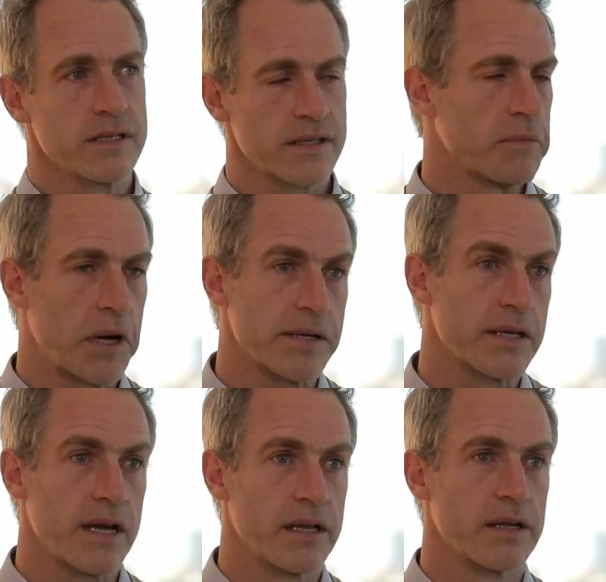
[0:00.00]
Some might
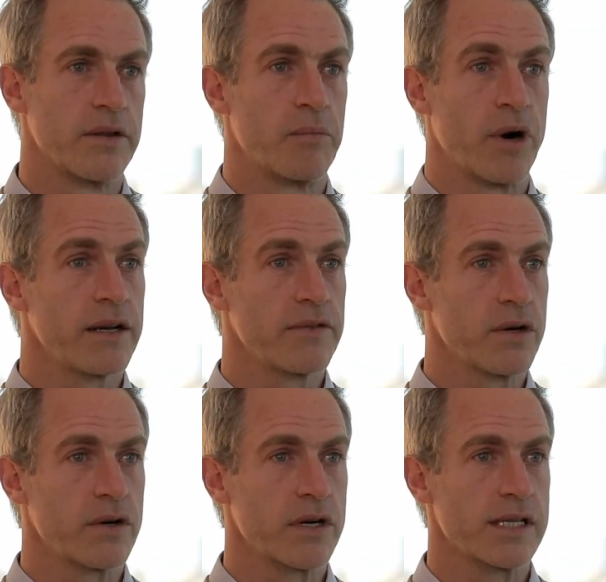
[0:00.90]
say the brain of the
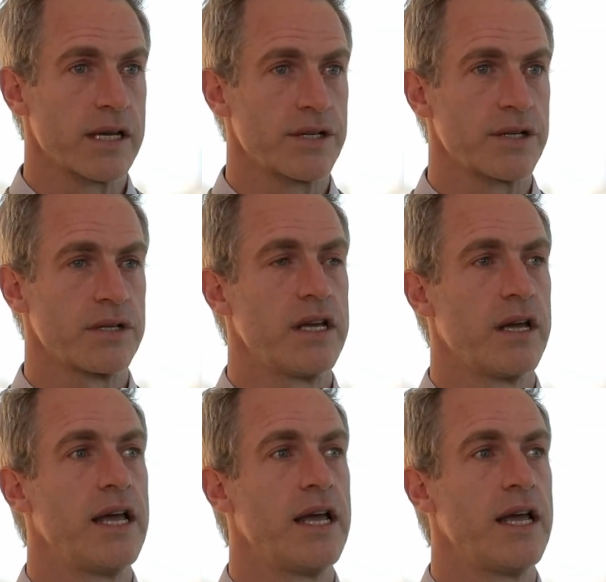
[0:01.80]
organisation,